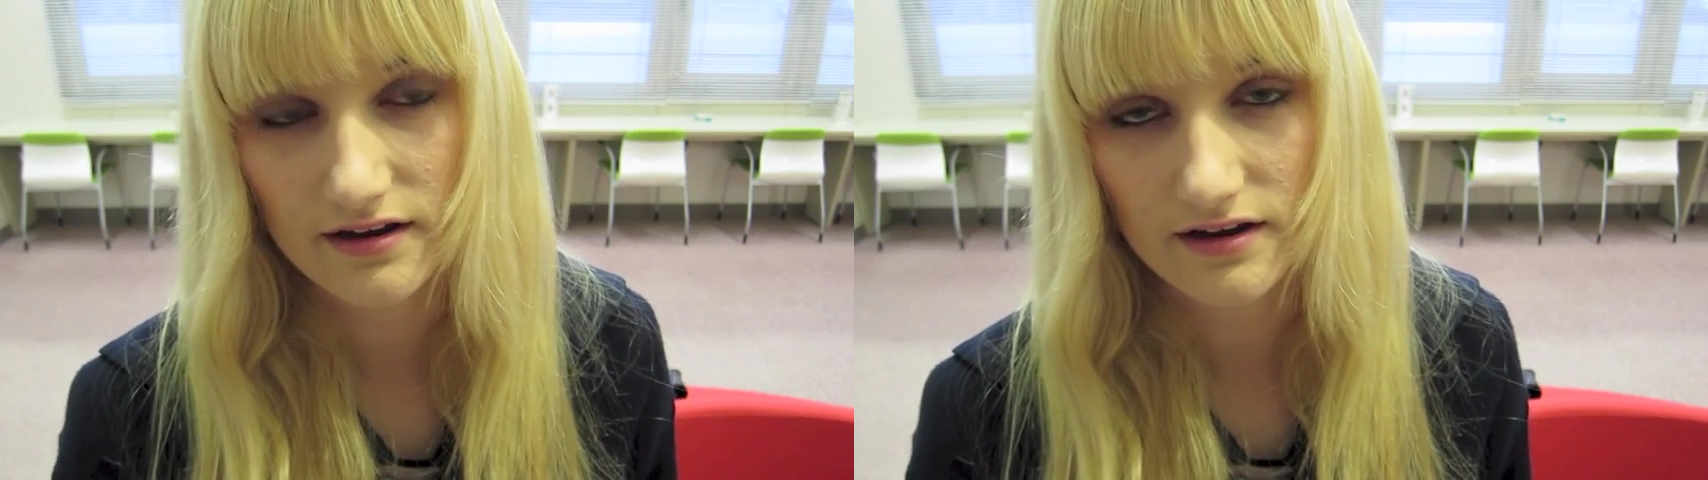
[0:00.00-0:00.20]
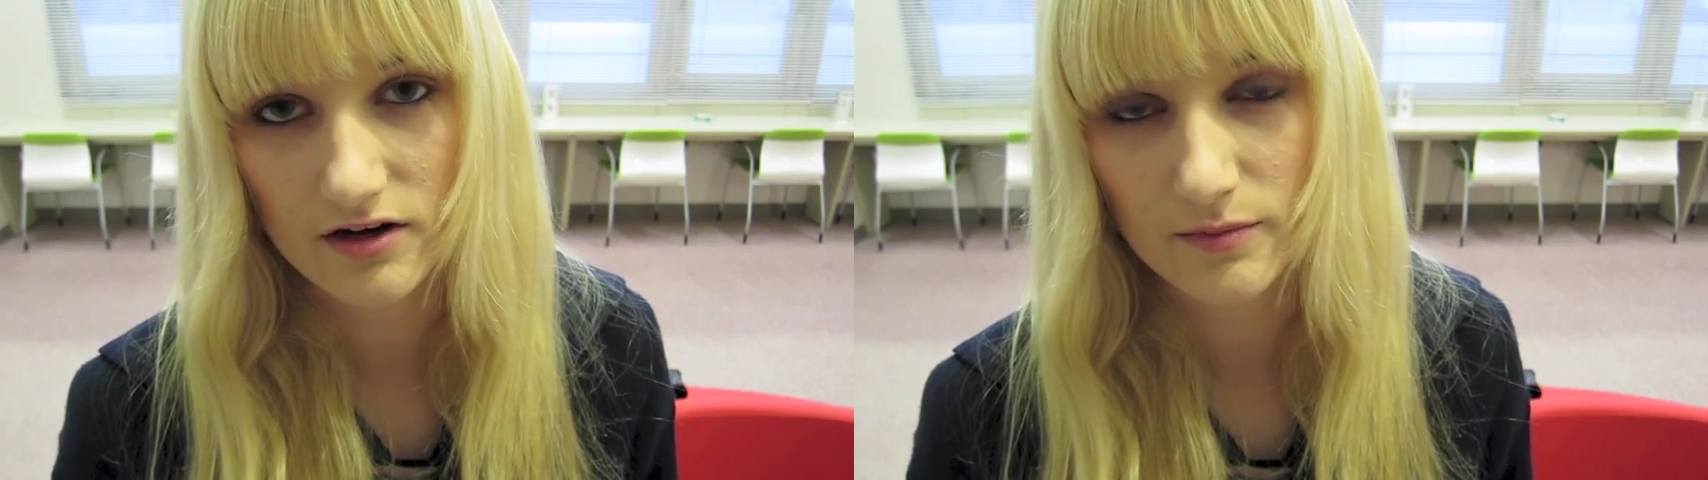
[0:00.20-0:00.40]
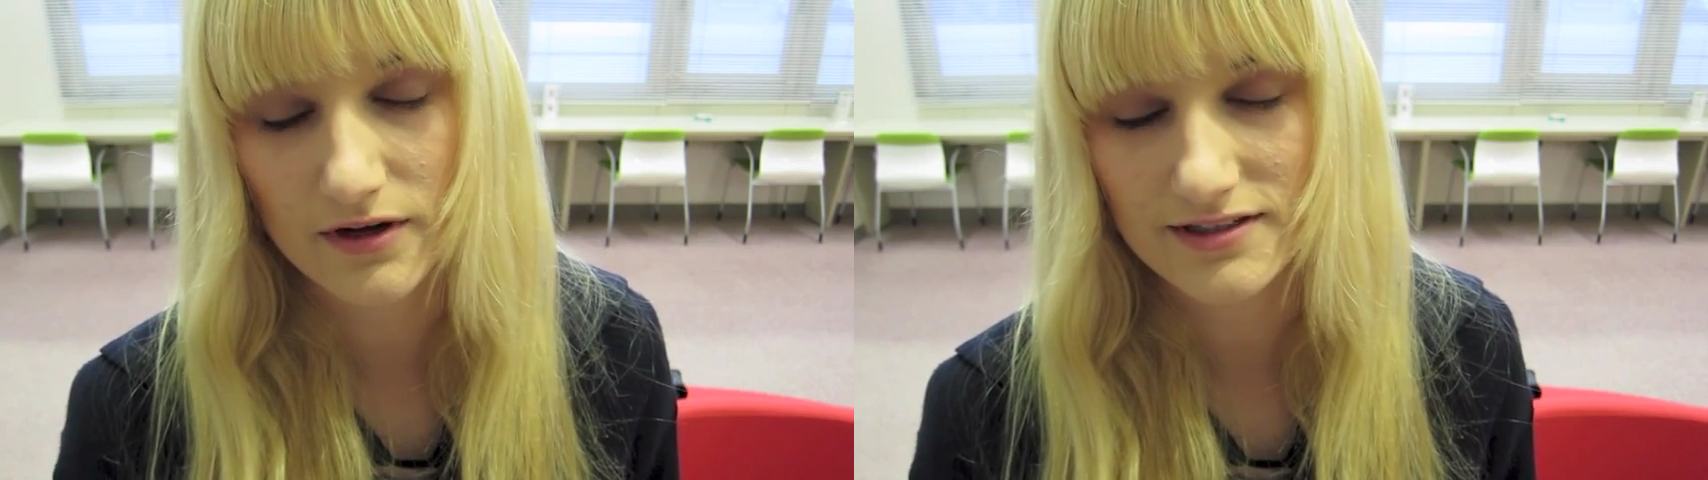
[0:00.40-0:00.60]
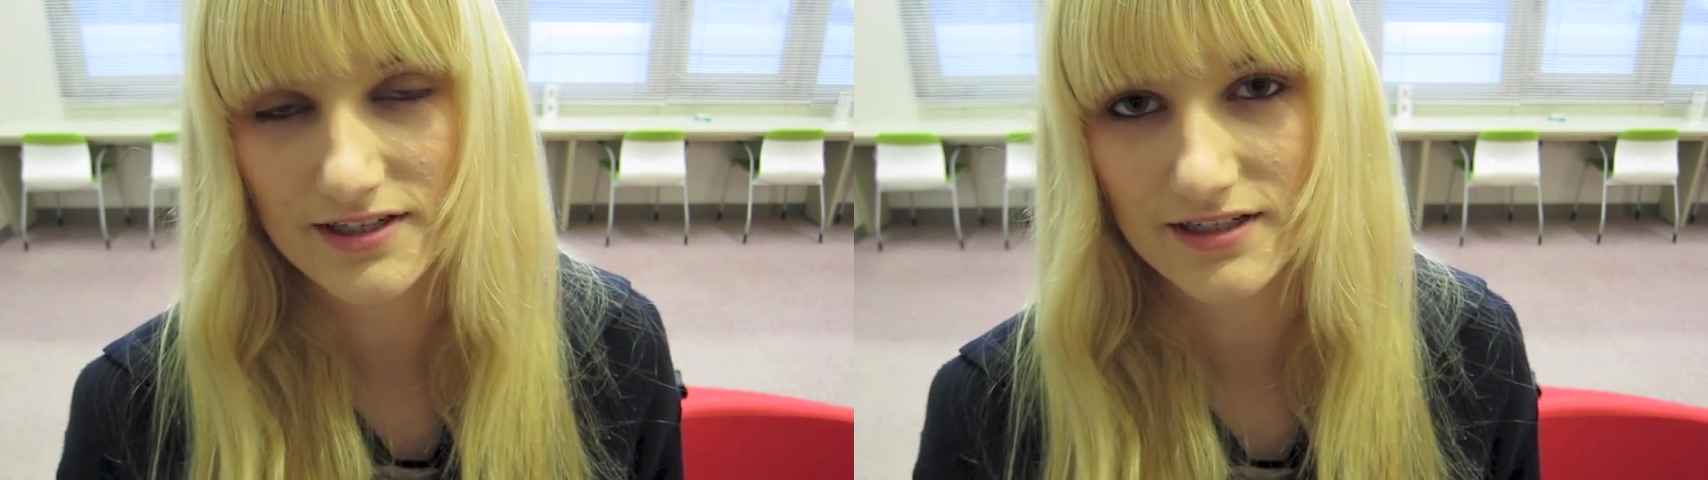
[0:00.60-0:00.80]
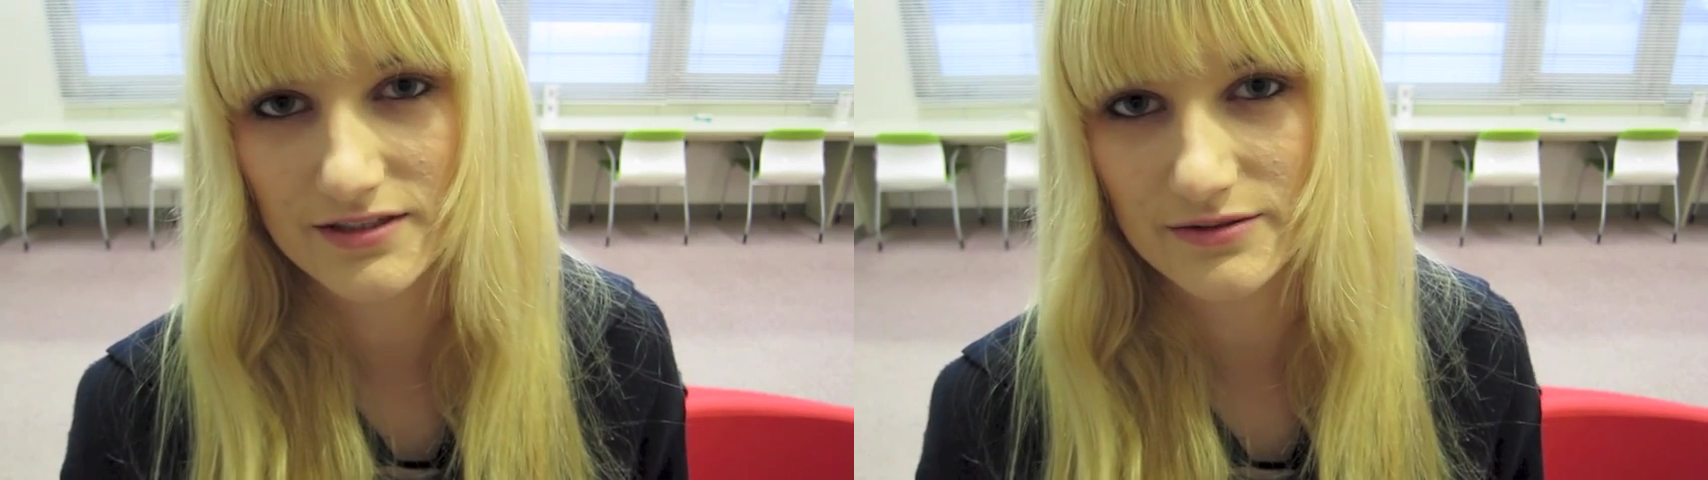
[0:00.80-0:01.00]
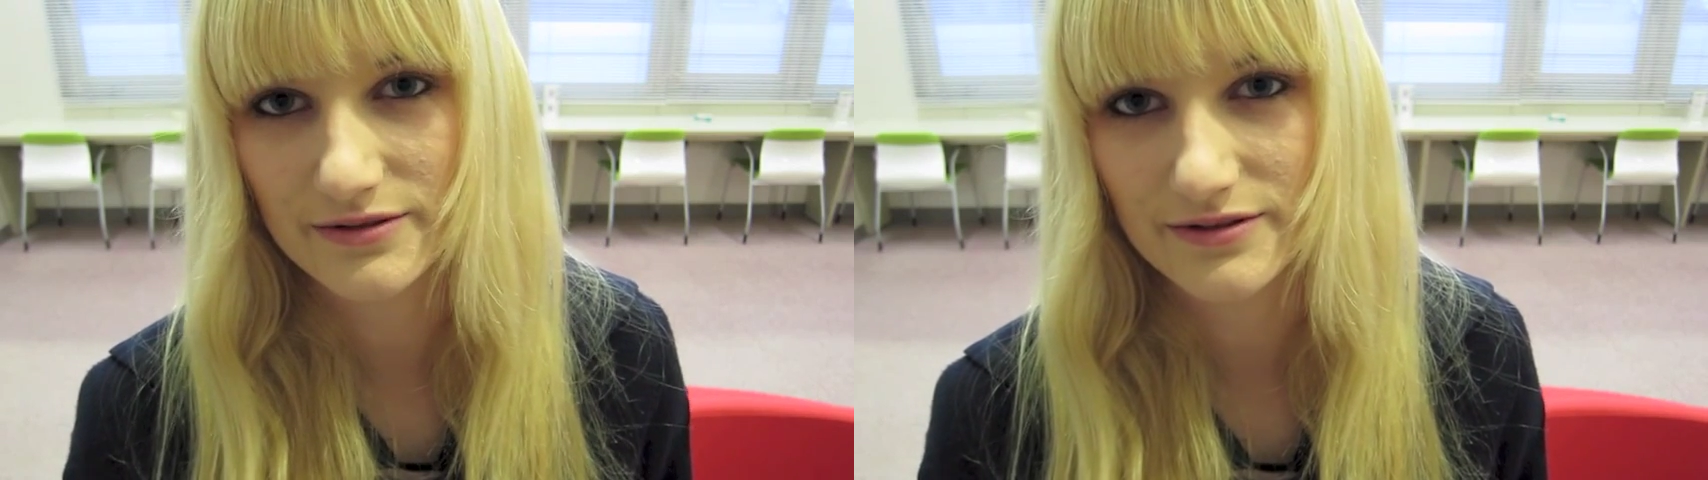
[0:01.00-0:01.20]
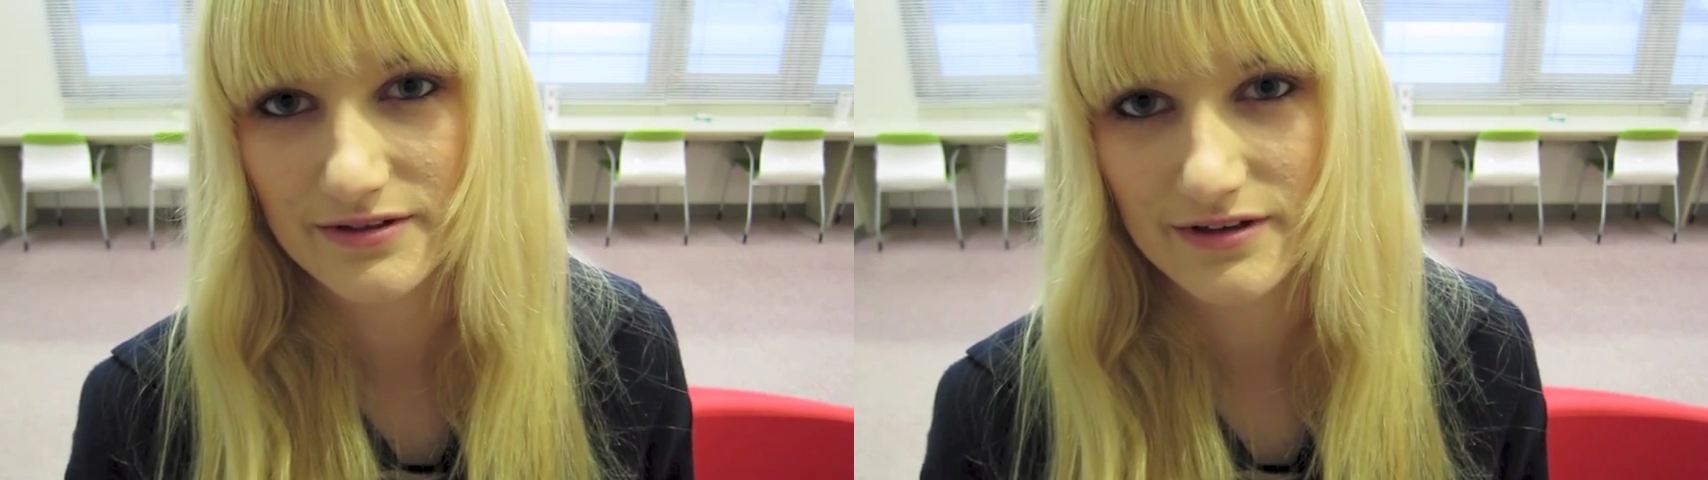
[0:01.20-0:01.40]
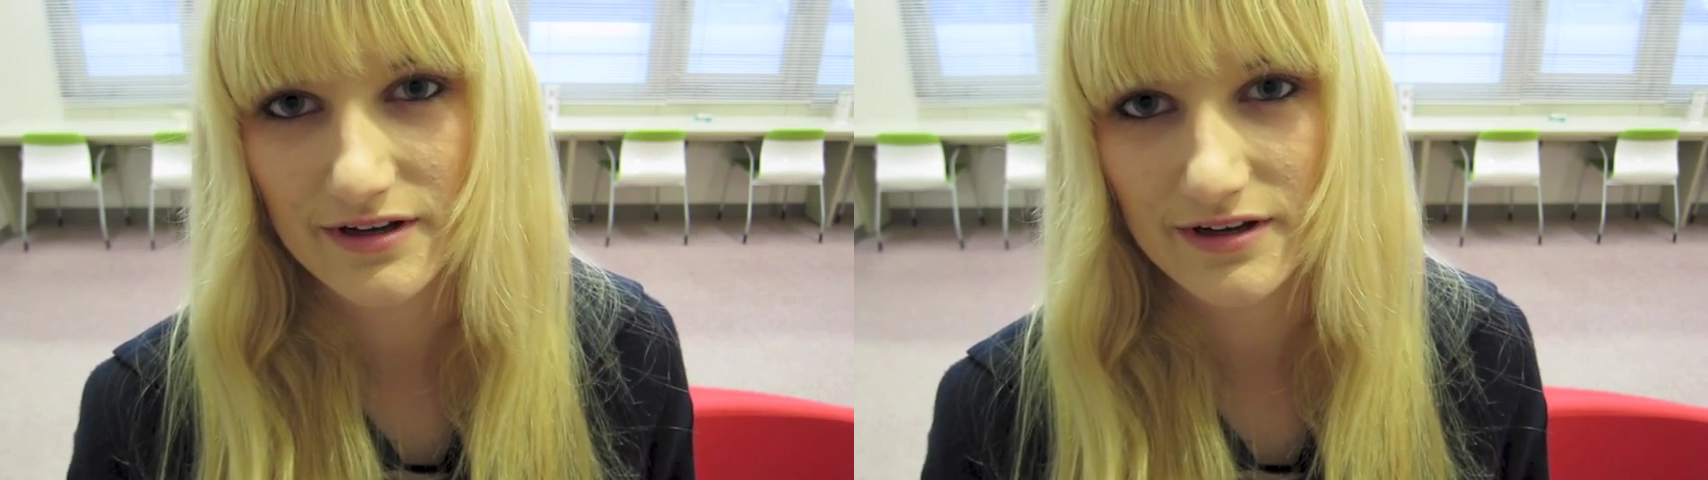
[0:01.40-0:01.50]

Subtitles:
in Komatsu High School.